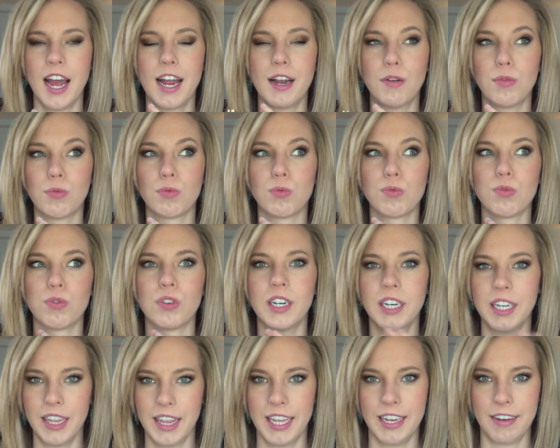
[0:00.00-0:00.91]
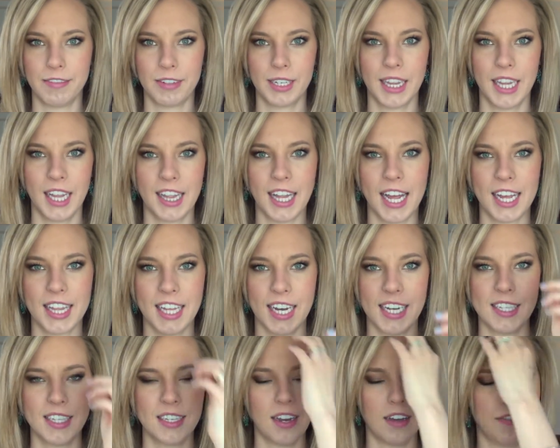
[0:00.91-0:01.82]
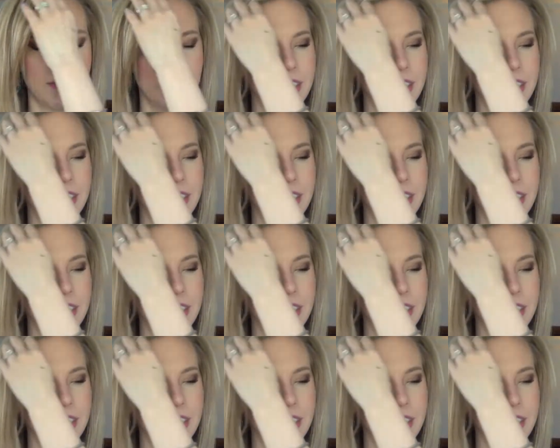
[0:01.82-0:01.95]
I really like that stuff.